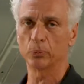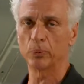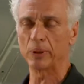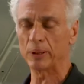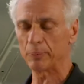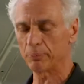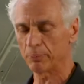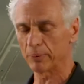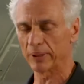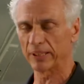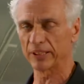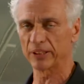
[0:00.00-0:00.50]

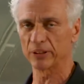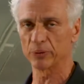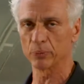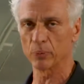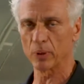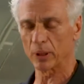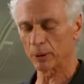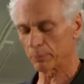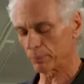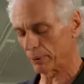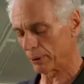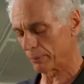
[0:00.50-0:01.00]
weep, like your
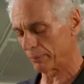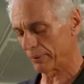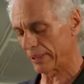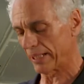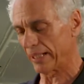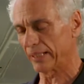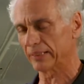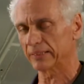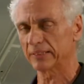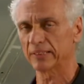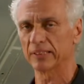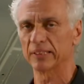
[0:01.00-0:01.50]
water pump
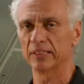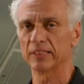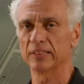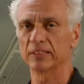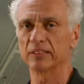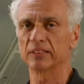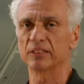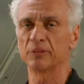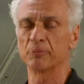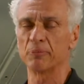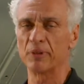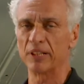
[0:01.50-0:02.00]
gasket,
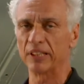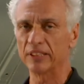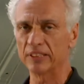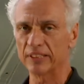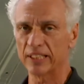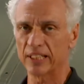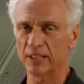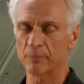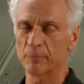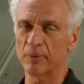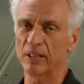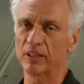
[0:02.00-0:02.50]

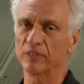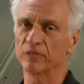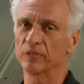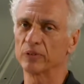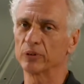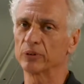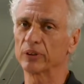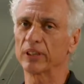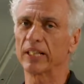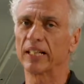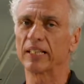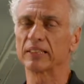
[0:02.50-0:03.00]
intake
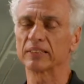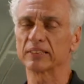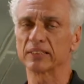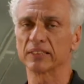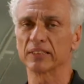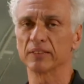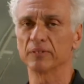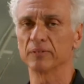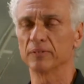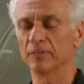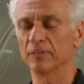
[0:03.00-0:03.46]
manifold gasket.